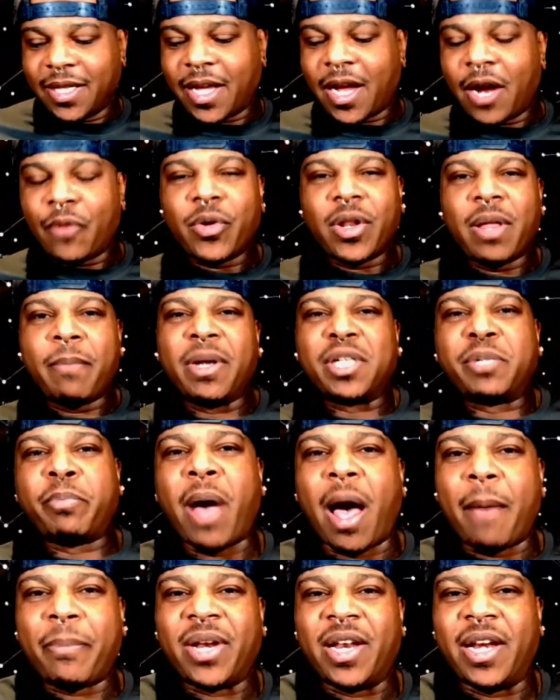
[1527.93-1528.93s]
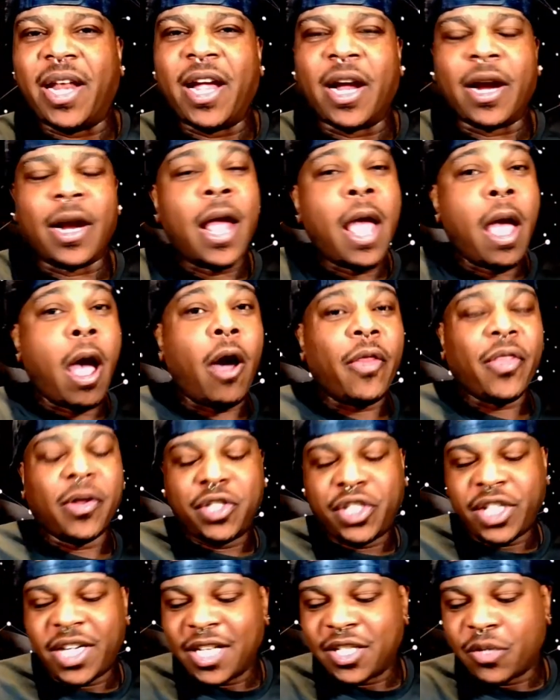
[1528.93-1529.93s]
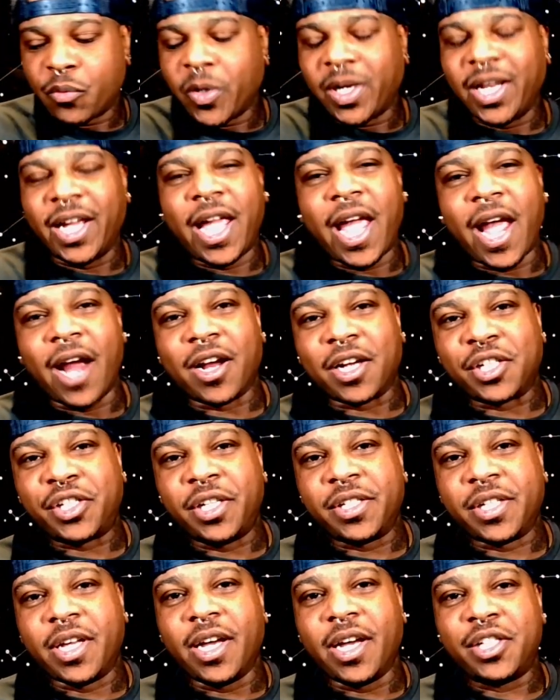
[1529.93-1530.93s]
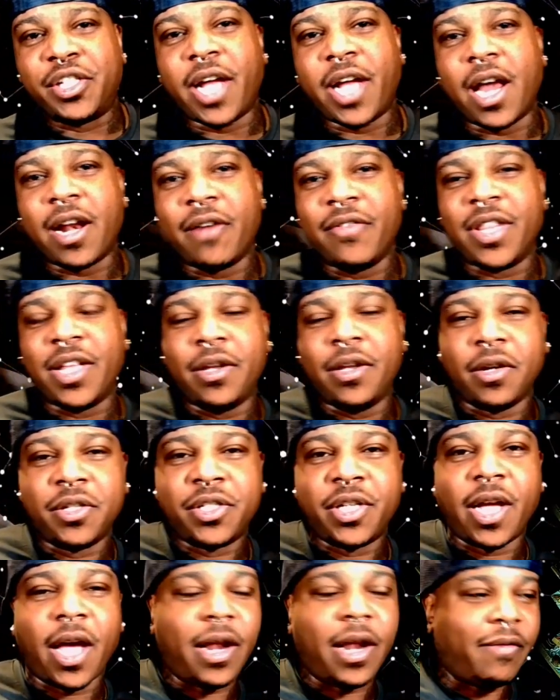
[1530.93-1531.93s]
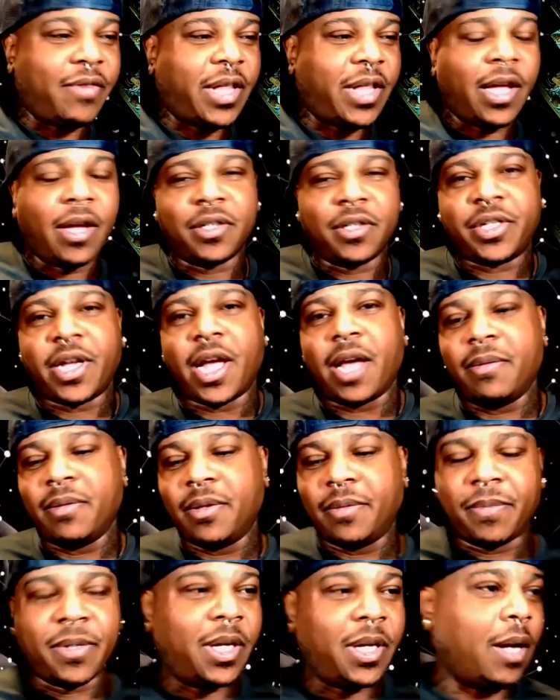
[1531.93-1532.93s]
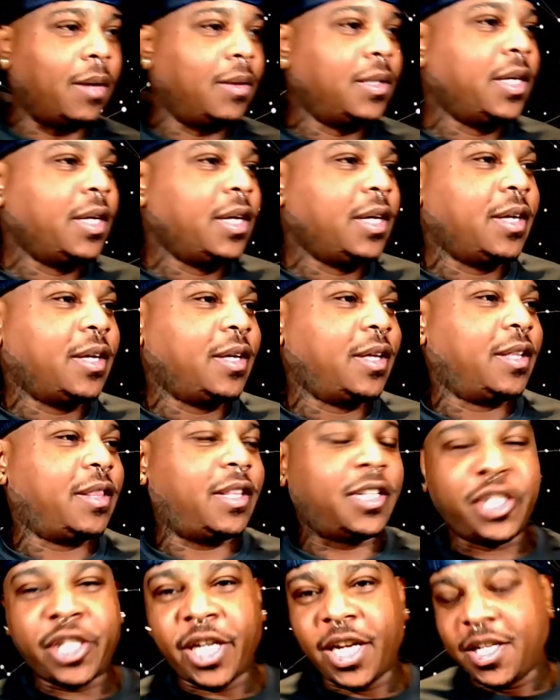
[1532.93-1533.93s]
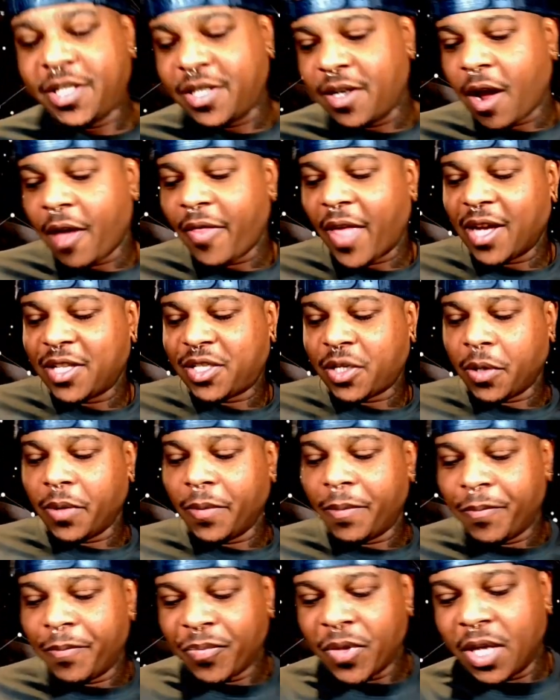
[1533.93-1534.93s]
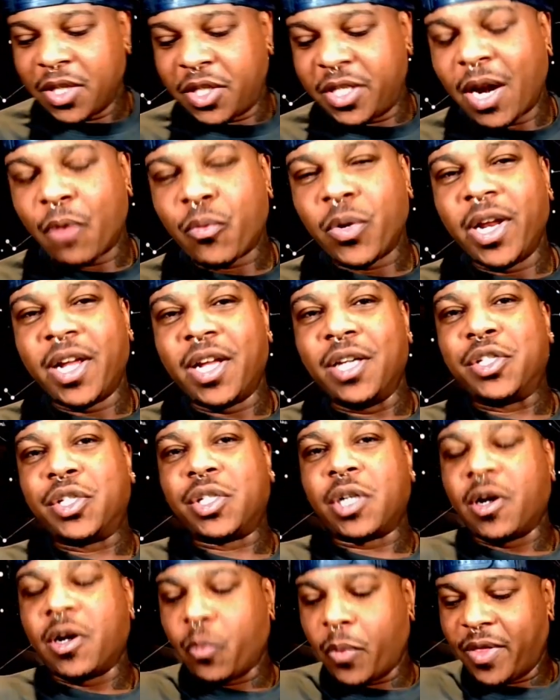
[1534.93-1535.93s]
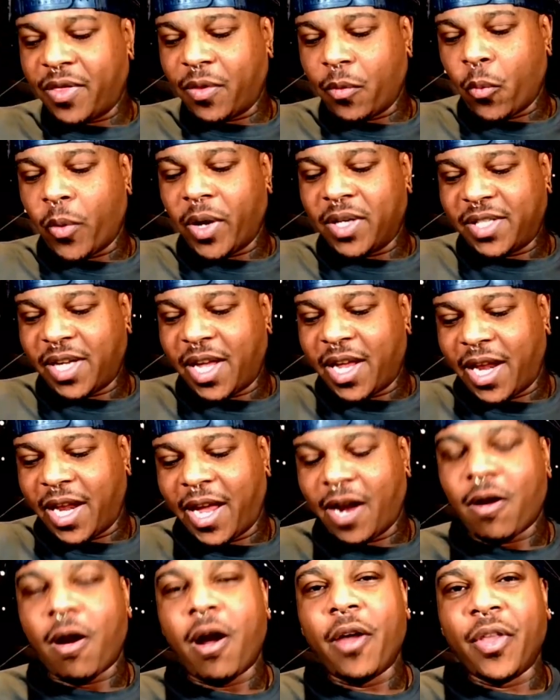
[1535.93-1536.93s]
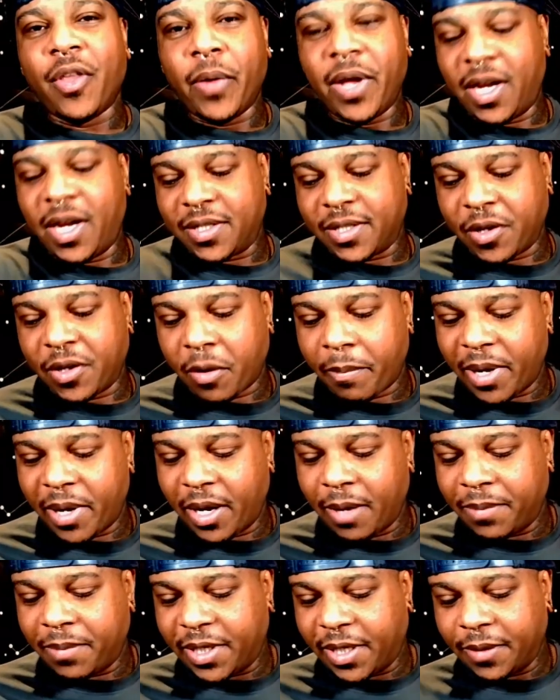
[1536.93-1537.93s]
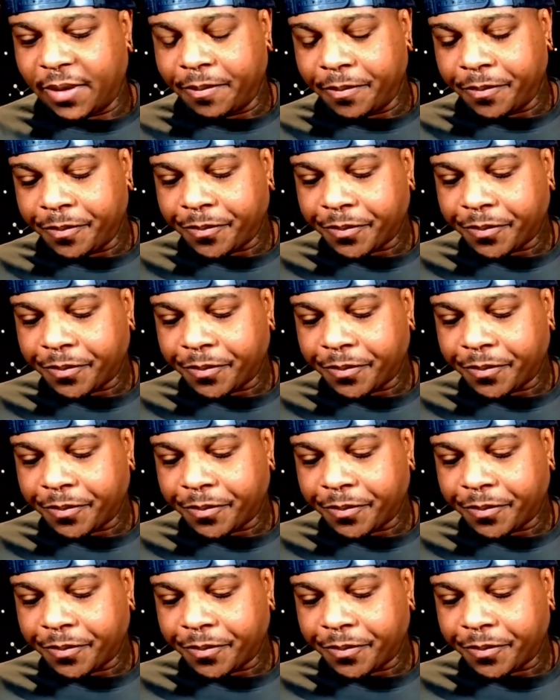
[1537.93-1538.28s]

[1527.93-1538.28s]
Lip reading: they ain't really much popping in here. Although she doesn't really care because she's good. She got everything. She got everything else. She got the cheese and all that. So she's not really concerned with what's in here, although it is a little bit empty.